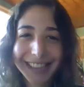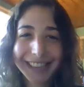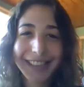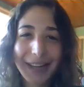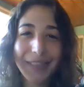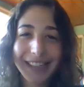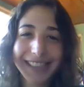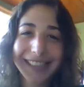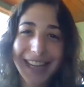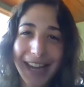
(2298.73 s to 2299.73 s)
So
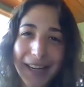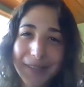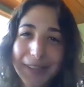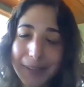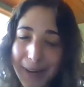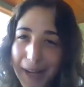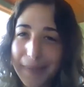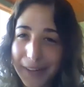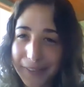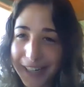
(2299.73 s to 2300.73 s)
this is kind of a trial
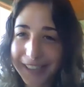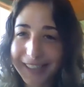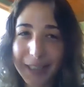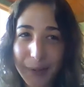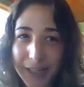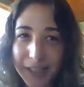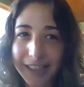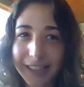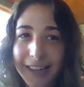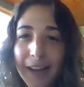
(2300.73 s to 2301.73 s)
by fire situation.